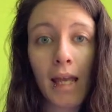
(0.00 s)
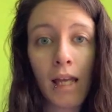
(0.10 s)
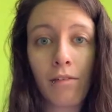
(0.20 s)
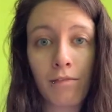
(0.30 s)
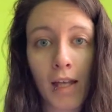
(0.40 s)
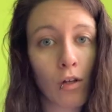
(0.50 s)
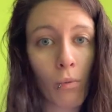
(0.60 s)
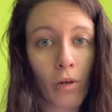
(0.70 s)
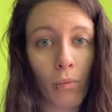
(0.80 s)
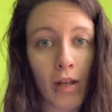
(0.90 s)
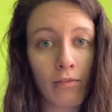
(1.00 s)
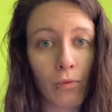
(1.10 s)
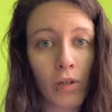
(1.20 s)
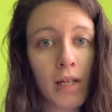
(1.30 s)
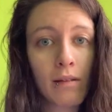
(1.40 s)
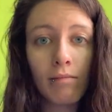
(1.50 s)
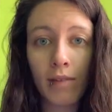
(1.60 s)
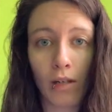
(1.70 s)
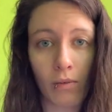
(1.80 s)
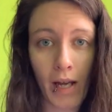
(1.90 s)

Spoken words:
if they don't want to wait for it, they don't